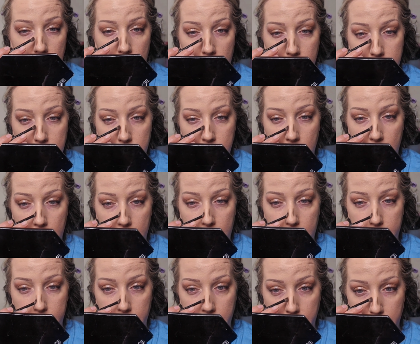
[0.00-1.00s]
I did not
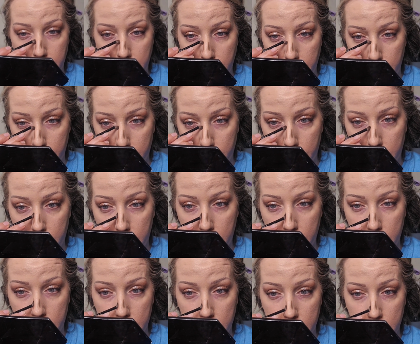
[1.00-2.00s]
have a new,
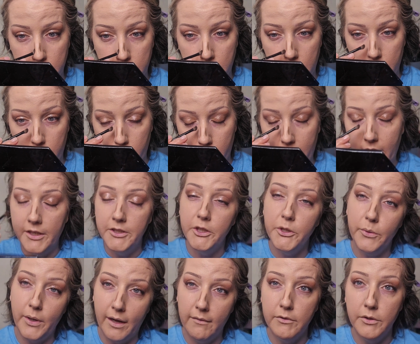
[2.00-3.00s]
well, I do
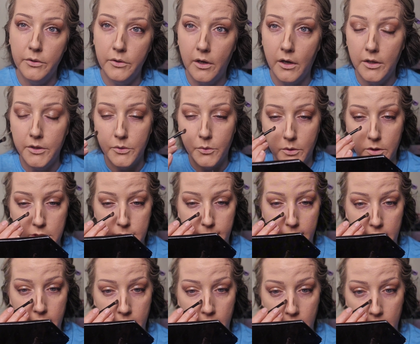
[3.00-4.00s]
have new contours,
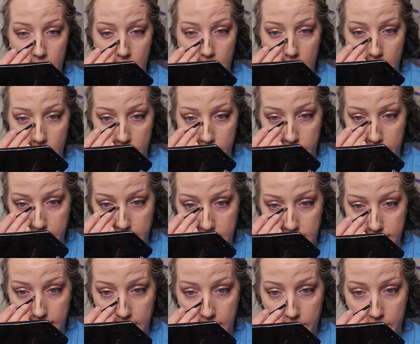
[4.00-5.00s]
but for this
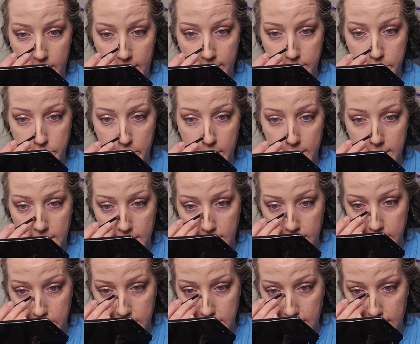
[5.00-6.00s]
video, I was trying to
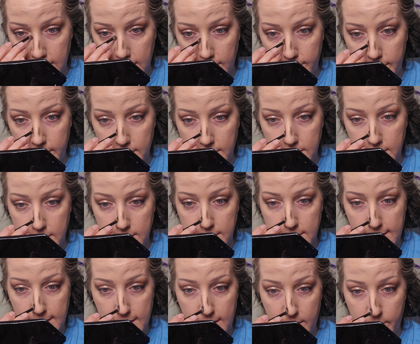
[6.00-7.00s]
just keep it to
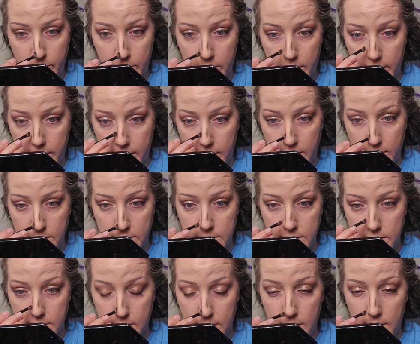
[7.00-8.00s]
10 products.